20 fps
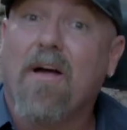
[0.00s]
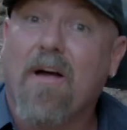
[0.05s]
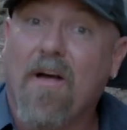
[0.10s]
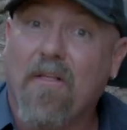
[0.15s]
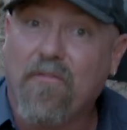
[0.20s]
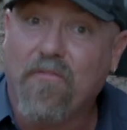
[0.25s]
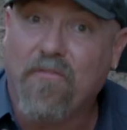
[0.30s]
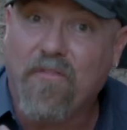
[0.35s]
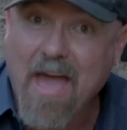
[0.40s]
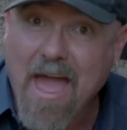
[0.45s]

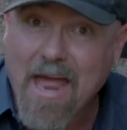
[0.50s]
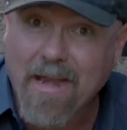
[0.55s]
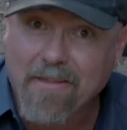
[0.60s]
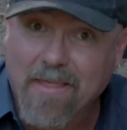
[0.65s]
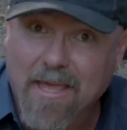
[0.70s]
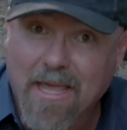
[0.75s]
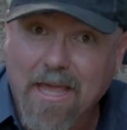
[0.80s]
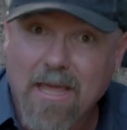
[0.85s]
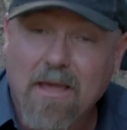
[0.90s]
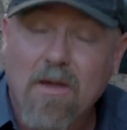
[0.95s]
And that
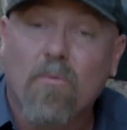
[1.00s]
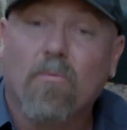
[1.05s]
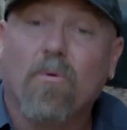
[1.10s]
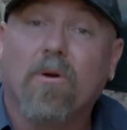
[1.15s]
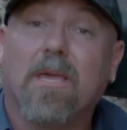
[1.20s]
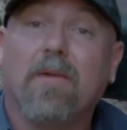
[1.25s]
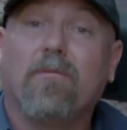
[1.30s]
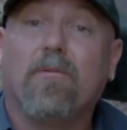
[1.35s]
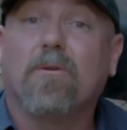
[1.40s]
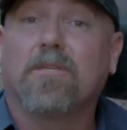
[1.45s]
there will
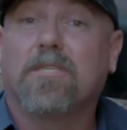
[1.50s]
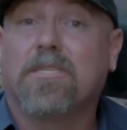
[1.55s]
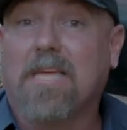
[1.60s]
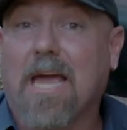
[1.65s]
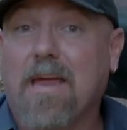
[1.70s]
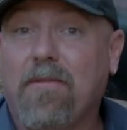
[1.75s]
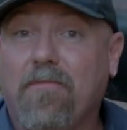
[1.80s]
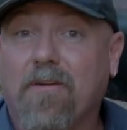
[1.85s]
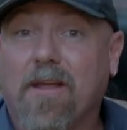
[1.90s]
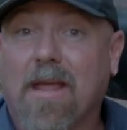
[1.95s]
give you a
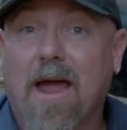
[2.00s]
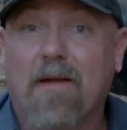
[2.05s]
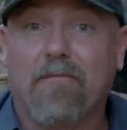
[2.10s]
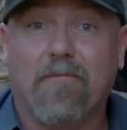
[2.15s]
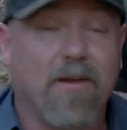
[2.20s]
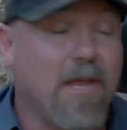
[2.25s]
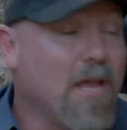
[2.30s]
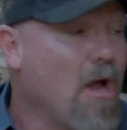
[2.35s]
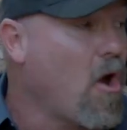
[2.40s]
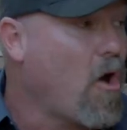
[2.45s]
safe
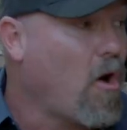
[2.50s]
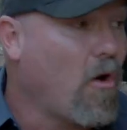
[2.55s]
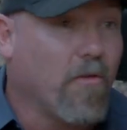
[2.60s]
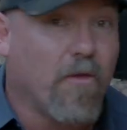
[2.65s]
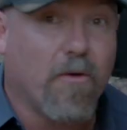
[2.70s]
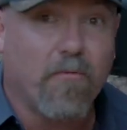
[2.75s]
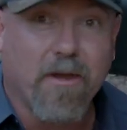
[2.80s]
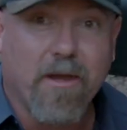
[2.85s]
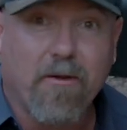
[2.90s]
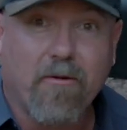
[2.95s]
recovery on
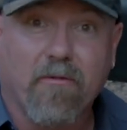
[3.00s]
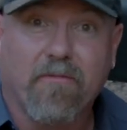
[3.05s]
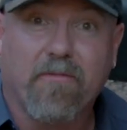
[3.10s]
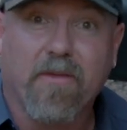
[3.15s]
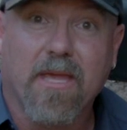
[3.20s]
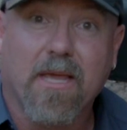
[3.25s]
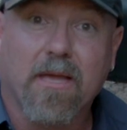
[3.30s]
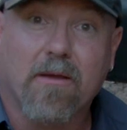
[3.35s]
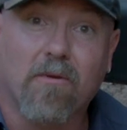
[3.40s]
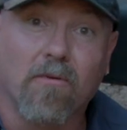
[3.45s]
the rear of a
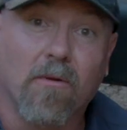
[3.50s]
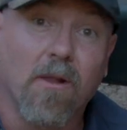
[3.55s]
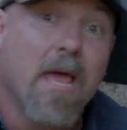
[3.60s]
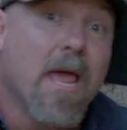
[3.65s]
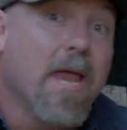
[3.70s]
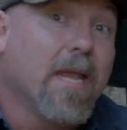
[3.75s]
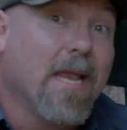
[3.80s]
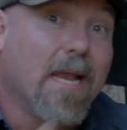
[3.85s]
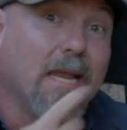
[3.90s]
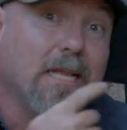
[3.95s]
vehicle.
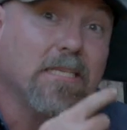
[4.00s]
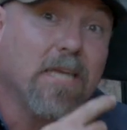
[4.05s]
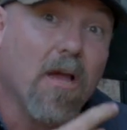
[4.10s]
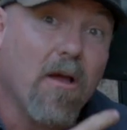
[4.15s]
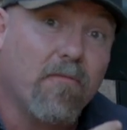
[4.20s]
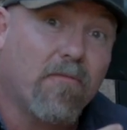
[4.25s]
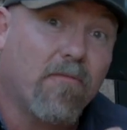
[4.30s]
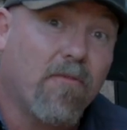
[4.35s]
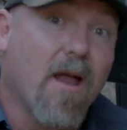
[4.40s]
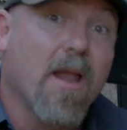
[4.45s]
Now let's go
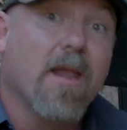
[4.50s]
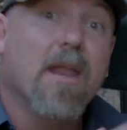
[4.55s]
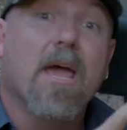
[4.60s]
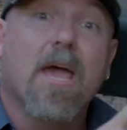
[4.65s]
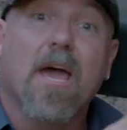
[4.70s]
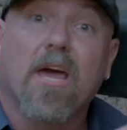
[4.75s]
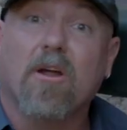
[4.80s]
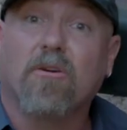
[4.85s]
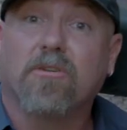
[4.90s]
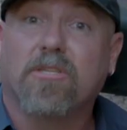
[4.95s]
up front
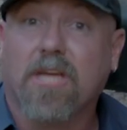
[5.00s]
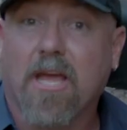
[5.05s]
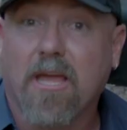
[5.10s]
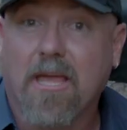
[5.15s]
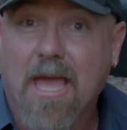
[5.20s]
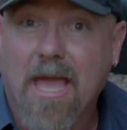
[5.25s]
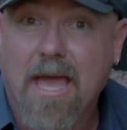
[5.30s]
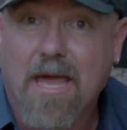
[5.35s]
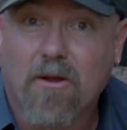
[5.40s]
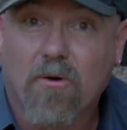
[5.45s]
and I'll show
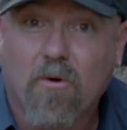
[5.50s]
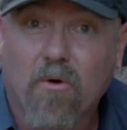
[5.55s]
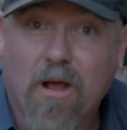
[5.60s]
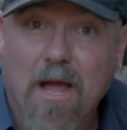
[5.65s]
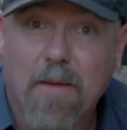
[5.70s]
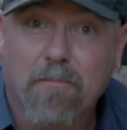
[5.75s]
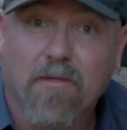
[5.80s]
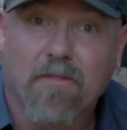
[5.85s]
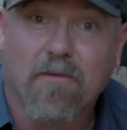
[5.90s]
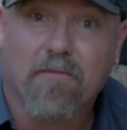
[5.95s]
you how to hook
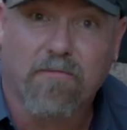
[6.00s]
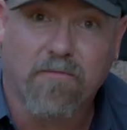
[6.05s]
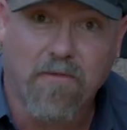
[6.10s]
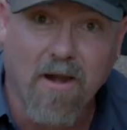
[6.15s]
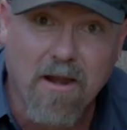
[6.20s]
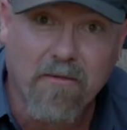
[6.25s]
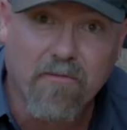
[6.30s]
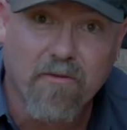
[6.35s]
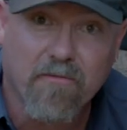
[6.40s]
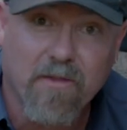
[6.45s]
up to the
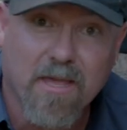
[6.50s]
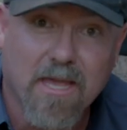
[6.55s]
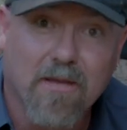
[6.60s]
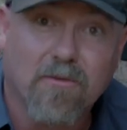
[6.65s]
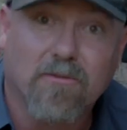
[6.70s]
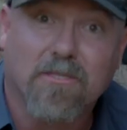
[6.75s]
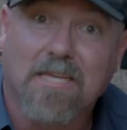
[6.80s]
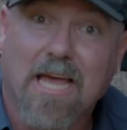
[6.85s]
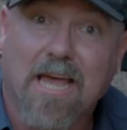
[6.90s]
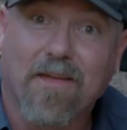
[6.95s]
front of the
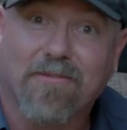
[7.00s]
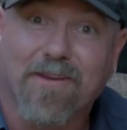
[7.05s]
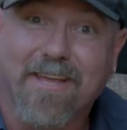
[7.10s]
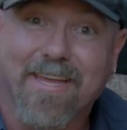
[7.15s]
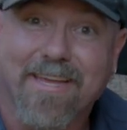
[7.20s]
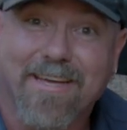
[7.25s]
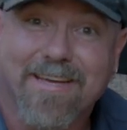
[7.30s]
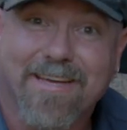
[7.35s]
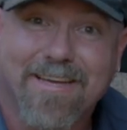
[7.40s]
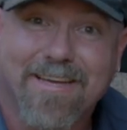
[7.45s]
vehicle safely.